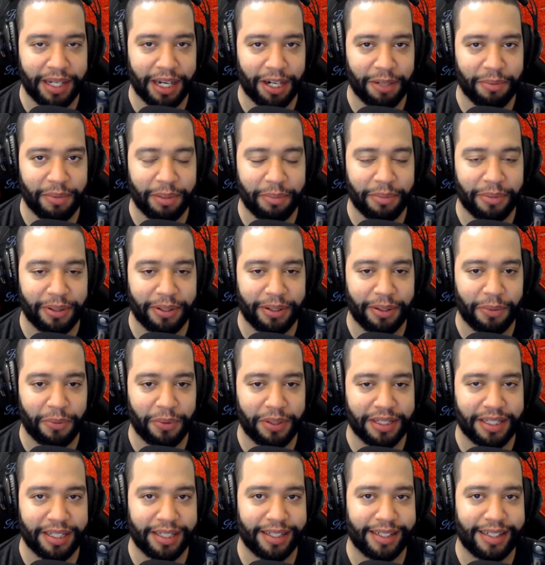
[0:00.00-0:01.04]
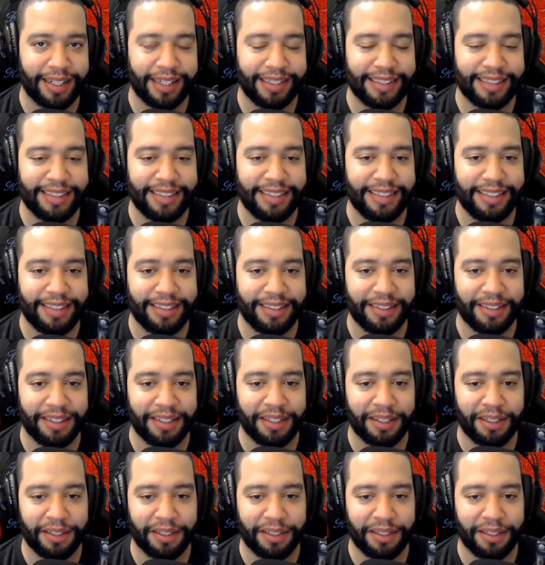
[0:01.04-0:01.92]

I remember it went to the cutscene